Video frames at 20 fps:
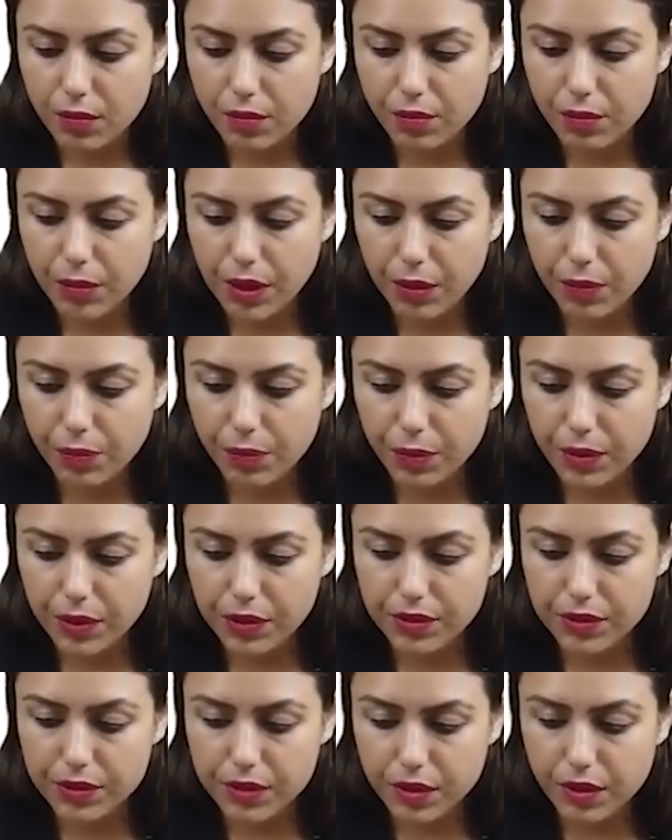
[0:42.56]

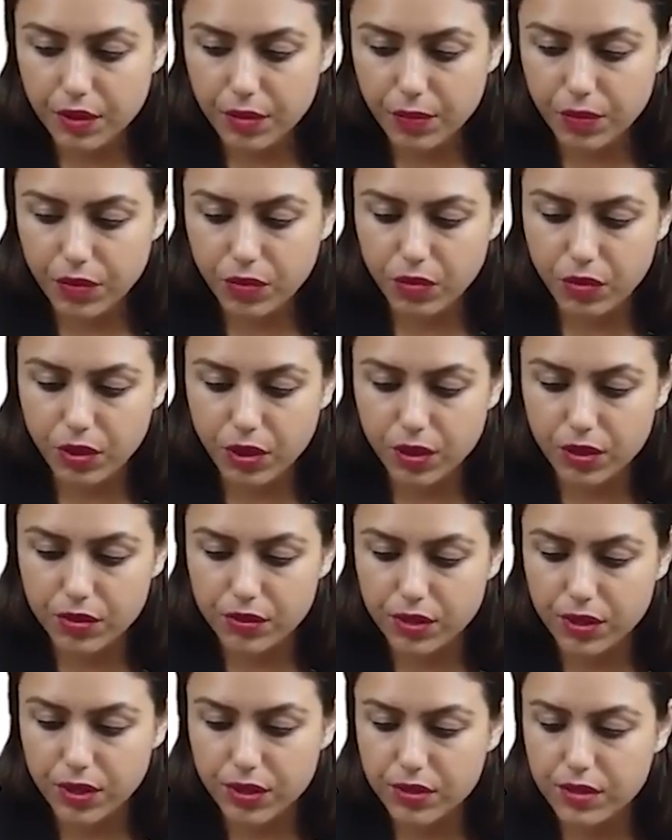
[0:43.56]
maple syrup urine
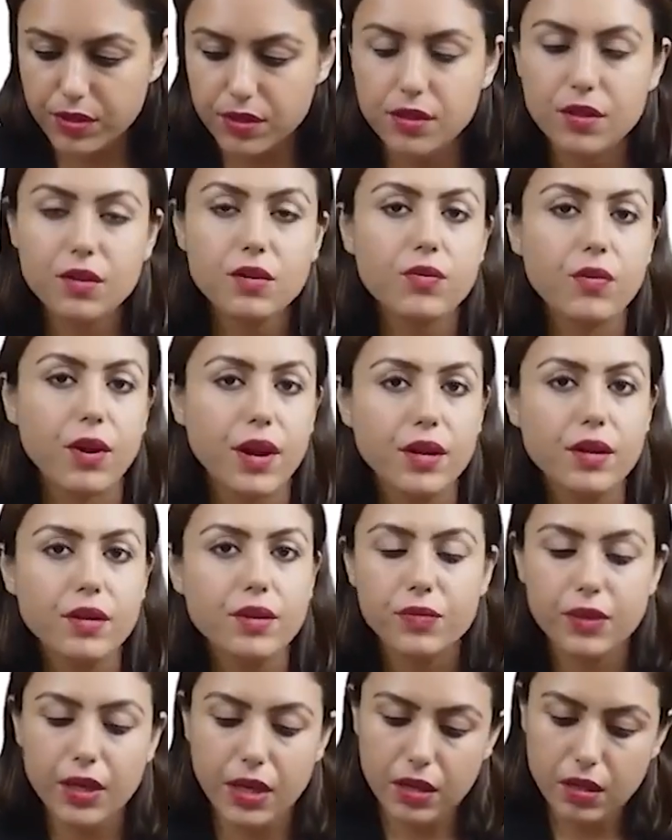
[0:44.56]
disease, right?
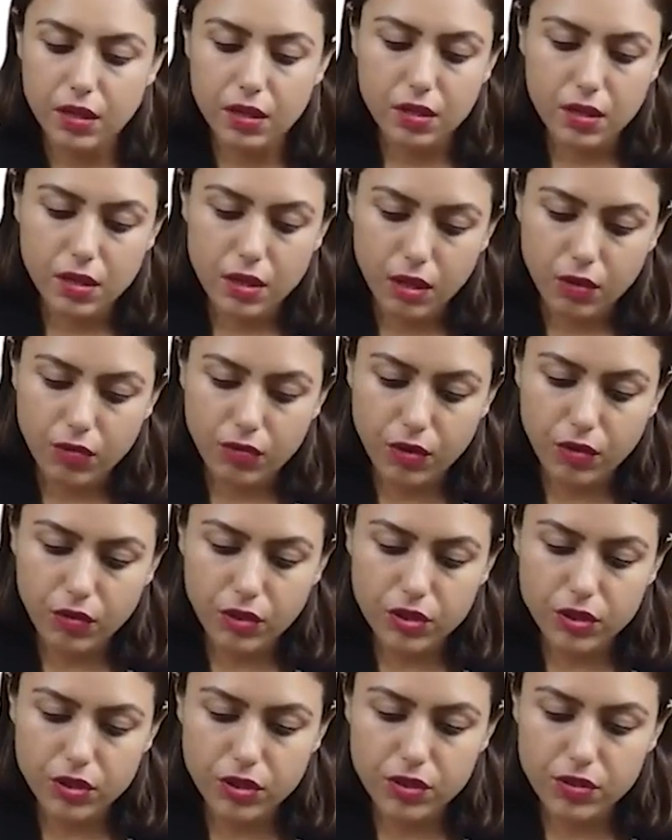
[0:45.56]
Then, if a
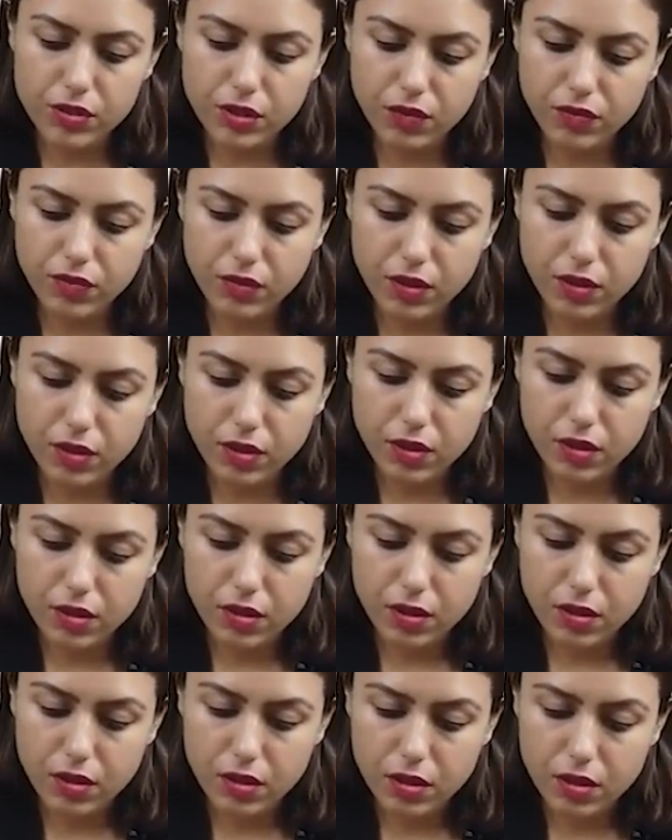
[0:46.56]
question is given,
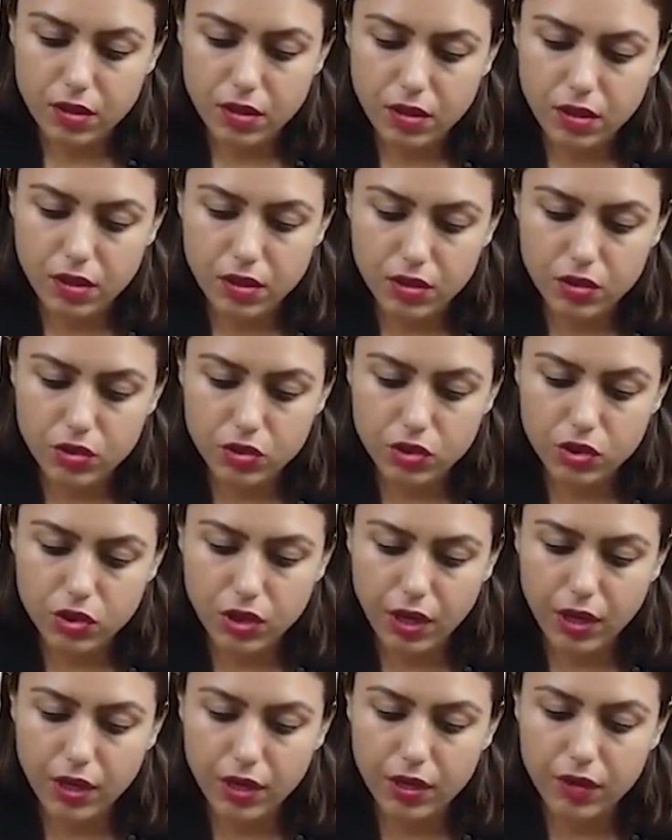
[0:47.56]
a
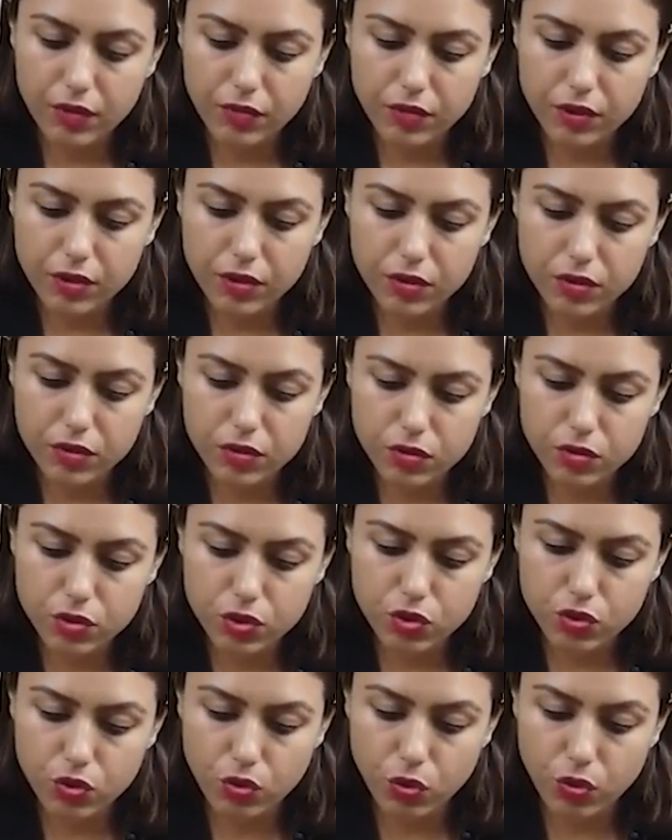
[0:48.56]
child with
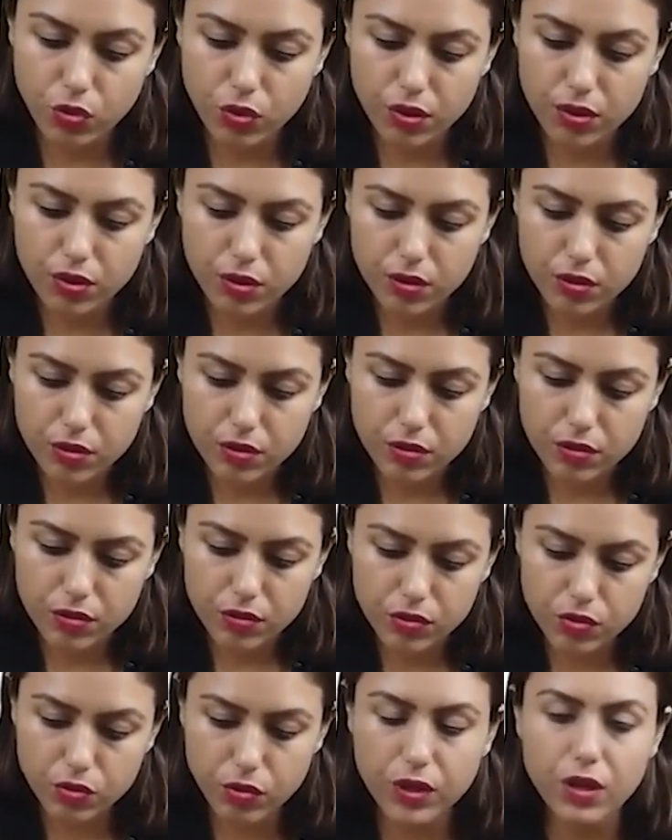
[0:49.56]
stroke,
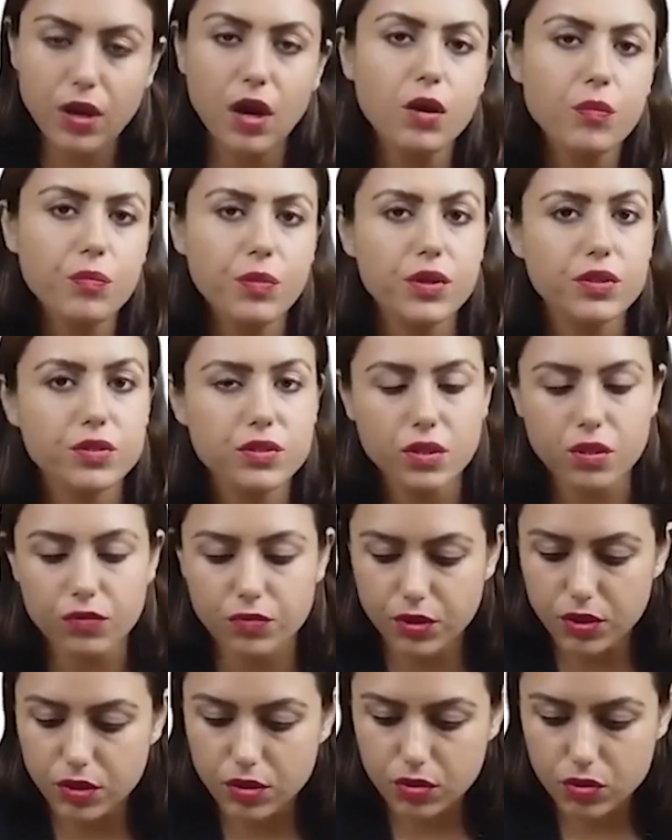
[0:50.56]
so a young
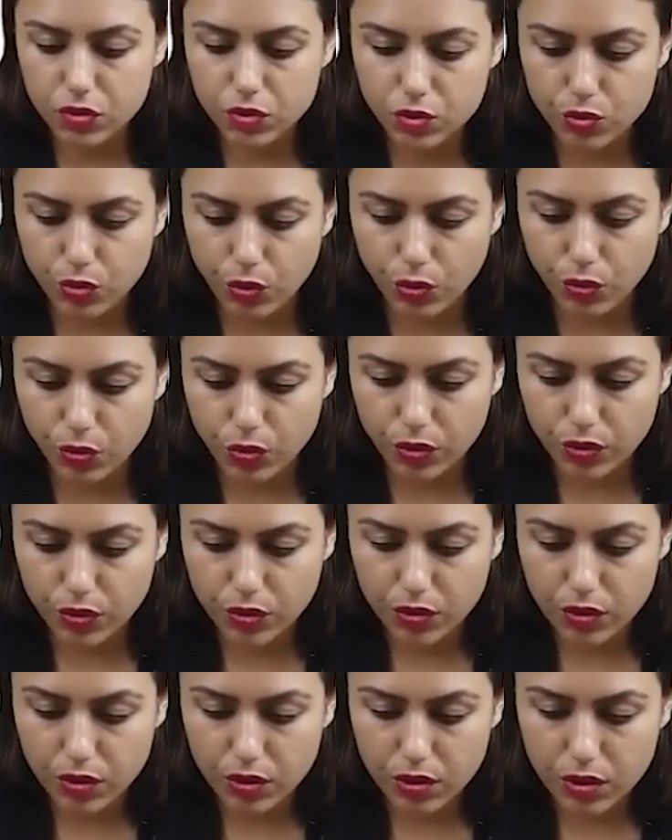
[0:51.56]
person with
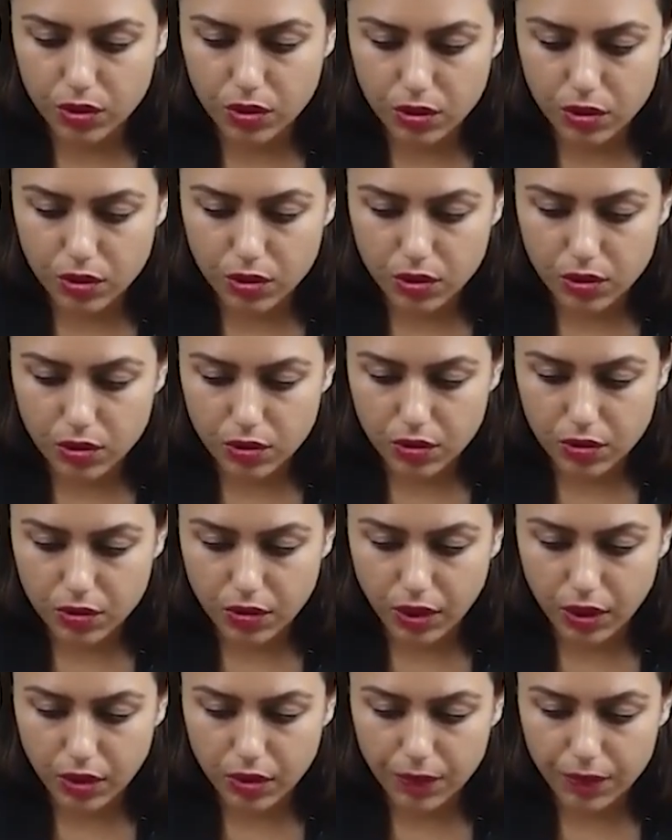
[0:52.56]
stroke,
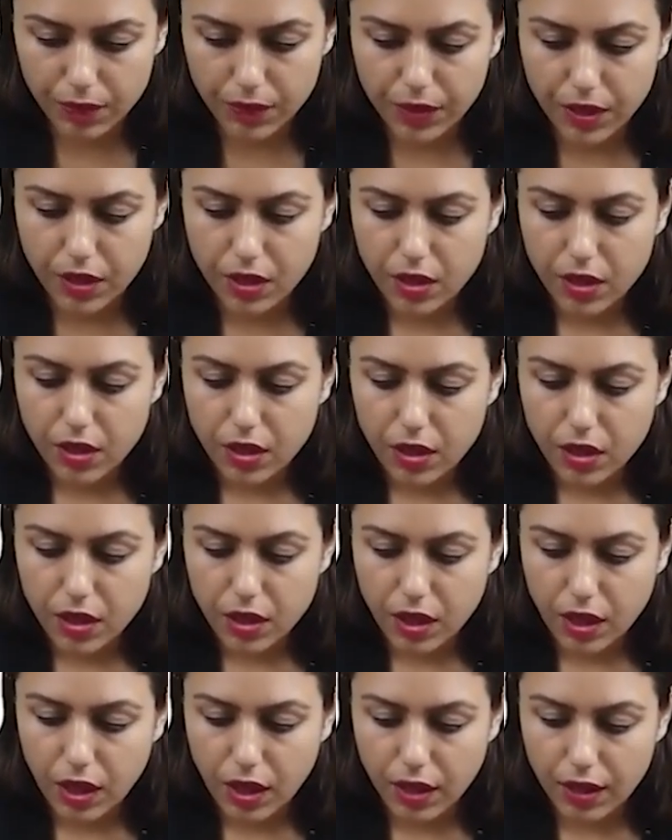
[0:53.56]
right?
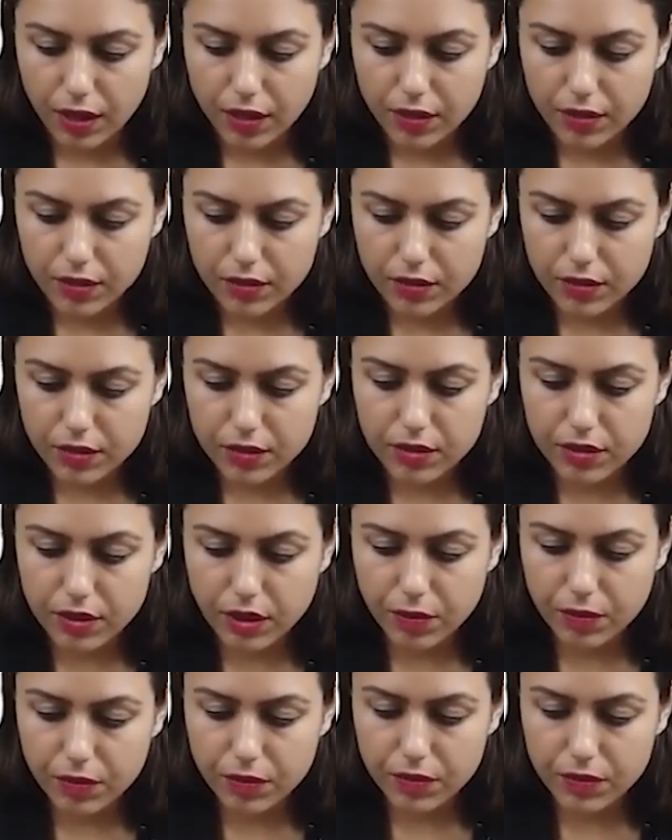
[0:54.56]
And
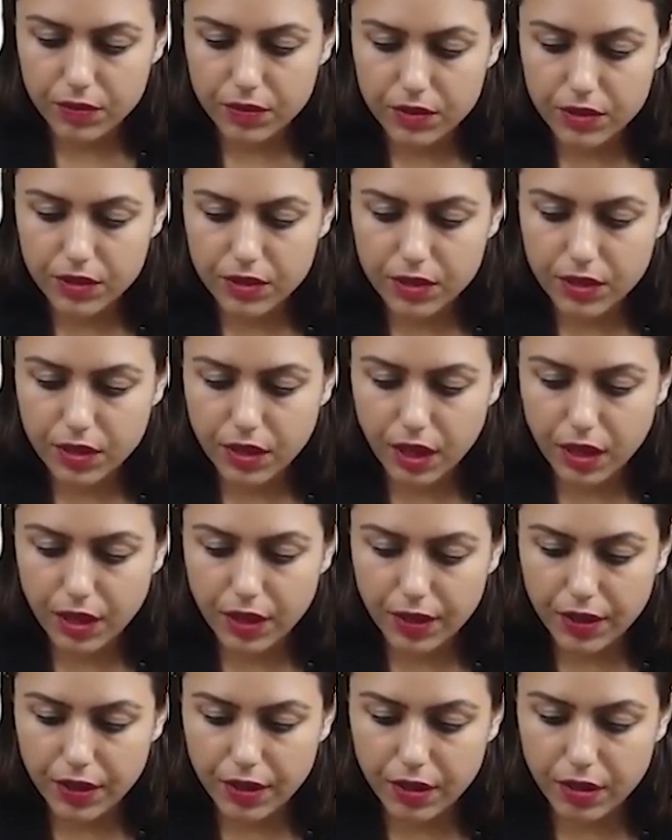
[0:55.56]
some
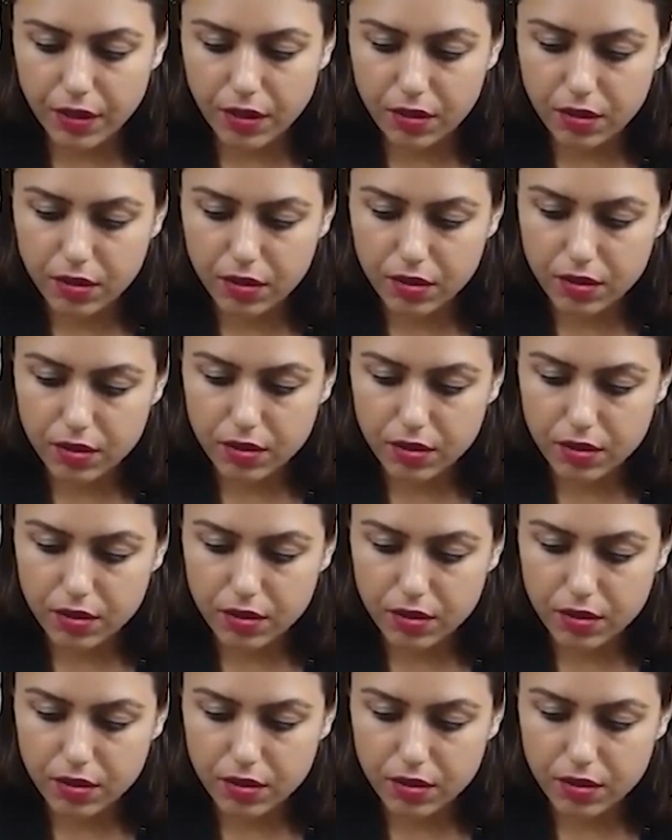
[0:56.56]
skeletal